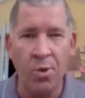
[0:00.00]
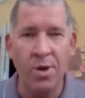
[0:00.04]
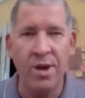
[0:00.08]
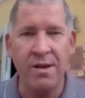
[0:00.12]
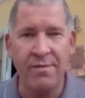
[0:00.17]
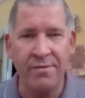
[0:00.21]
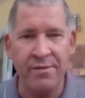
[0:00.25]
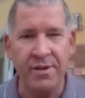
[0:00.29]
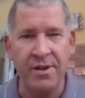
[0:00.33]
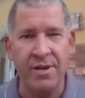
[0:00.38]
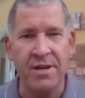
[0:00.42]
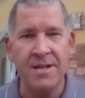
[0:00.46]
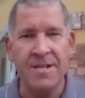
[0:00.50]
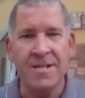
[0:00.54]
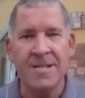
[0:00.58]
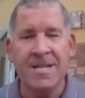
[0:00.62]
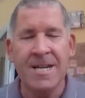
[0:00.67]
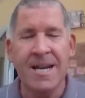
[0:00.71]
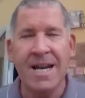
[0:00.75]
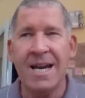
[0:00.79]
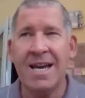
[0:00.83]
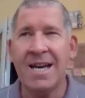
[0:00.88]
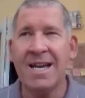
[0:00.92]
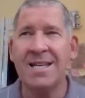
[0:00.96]
whatever.
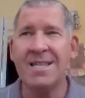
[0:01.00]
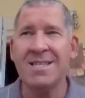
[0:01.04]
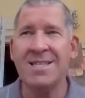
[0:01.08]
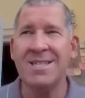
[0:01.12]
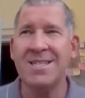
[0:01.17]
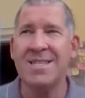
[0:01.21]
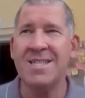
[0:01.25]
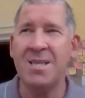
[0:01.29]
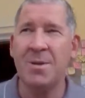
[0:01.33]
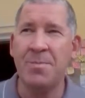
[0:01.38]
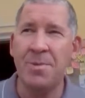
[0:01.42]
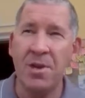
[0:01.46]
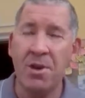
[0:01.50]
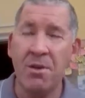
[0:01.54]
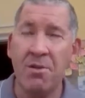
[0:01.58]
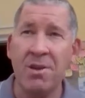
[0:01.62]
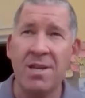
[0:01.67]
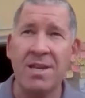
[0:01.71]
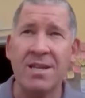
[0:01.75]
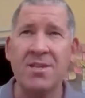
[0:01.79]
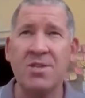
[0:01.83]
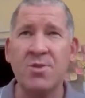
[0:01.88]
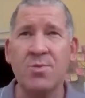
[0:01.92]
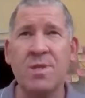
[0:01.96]
And to be
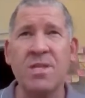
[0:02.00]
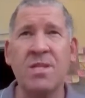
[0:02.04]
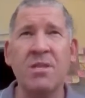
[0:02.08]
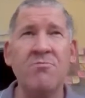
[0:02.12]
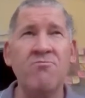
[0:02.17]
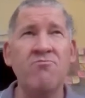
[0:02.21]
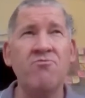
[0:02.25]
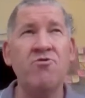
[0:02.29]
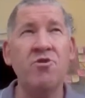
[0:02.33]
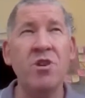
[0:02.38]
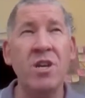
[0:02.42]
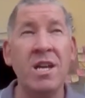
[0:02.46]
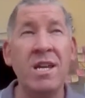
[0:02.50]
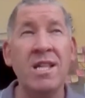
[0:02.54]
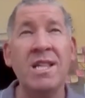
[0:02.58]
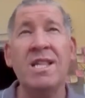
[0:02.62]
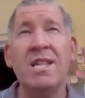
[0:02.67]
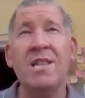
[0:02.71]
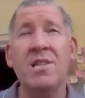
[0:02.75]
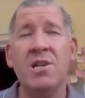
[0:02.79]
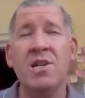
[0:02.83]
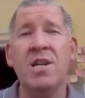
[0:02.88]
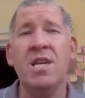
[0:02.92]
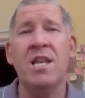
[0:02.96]
honest, when you
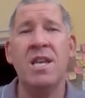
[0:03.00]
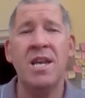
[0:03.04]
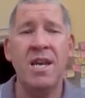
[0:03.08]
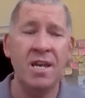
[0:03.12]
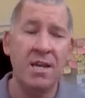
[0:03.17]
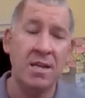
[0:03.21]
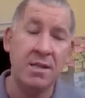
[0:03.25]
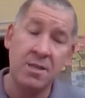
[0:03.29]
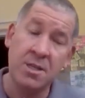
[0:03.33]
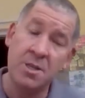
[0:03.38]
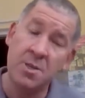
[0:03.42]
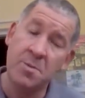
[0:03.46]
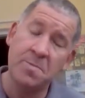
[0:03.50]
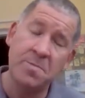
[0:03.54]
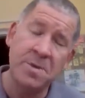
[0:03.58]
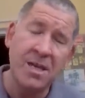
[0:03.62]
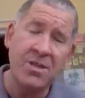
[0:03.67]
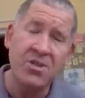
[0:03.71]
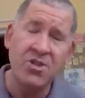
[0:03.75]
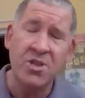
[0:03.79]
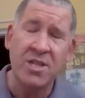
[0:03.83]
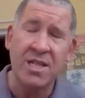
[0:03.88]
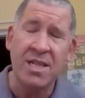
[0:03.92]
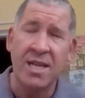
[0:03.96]
really look at it, and
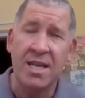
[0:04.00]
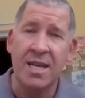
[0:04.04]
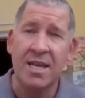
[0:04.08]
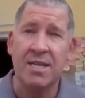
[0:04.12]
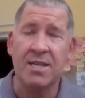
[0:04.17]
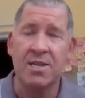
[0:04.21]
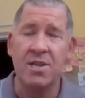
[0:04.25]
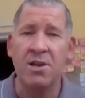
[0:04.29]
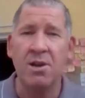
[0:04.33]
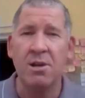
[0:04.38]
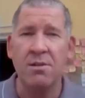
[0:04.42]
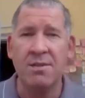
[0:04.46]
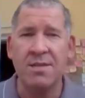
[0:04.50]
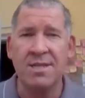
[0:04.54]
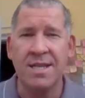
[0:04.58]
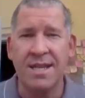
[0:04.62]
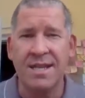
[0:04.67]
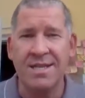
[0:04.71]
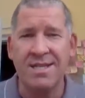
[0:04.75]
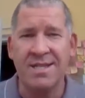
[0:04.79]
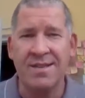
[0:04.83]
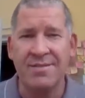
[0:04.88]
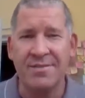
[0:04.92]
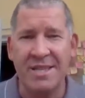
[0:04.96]
especially in the
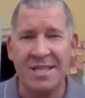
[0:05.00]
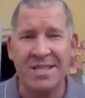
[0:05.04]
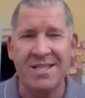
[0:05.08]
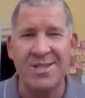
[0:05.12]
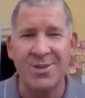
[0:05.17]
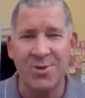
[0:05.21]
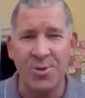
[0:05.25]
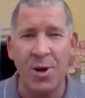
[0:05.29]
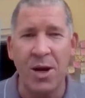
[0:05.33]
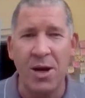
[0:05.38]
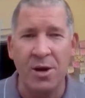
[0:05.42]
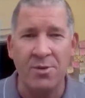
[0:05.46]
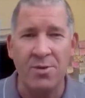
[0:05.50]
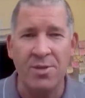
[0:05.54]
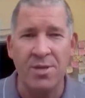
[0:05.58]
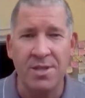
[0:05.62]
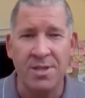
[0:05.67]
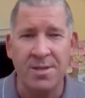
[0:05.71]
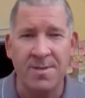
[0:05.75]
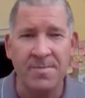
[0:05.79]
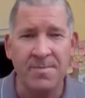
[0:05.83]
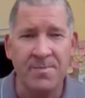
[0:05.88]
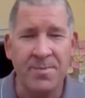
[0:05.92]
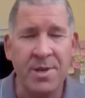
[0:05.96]
context of this quote,
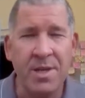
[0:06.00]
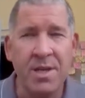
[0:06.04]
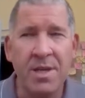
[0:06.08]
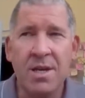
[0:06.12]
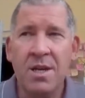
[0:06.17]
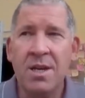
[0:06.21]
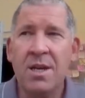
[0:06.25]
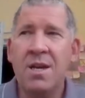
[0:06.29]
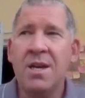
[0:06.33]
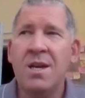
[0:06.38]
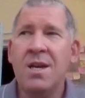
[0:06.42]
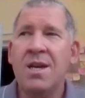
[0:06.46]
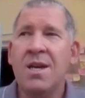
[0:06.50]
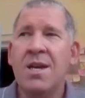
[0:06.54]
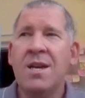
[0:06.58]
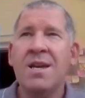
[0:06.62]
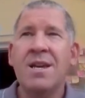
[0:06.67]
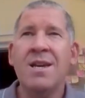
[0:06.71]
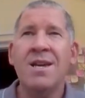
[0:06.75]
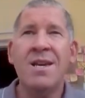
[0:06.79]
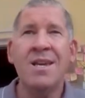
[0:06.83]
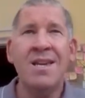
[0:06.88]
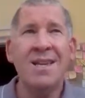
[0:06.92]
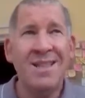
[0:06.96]

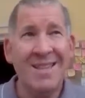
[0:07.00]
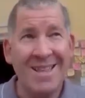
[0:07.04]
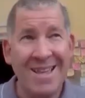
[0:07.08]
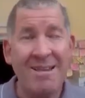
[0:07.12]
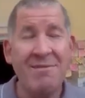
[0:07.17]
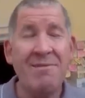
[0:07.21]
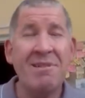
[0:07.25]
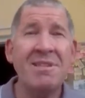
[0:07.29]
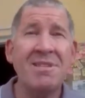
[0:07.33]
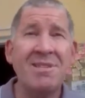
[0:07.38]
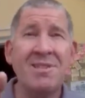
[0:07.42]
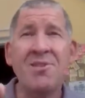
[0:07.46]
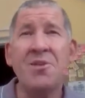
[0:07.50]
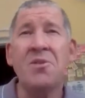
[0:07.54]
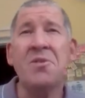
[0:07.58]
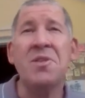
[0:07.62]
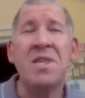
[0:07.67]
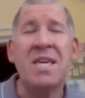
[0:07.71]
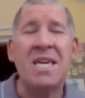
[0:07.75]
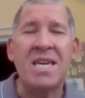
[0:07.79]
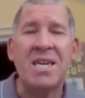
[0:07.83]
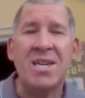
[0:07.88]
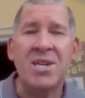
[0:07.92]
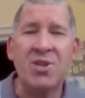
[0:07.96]
there is
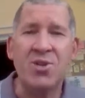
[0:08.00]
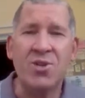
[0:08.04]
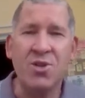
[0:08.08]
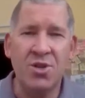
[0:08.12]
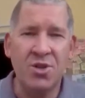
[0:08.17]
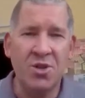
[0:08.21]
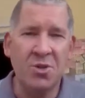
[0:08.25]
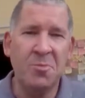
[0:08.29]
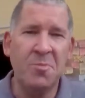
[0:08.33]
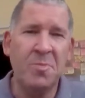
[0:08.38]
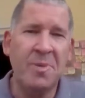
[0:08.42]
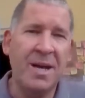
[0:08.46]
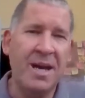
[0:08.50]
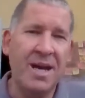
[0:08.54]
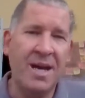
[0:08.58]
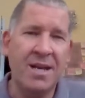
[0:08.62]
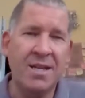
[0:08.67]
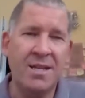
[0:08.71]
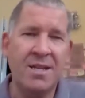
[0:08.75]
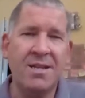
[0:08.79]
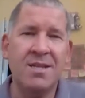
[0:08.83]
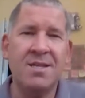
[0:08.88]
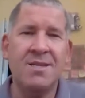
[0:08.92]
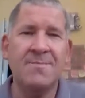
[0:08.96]
nothing good or
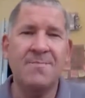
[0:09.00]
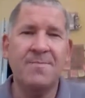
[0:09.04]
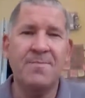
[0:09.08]
bad.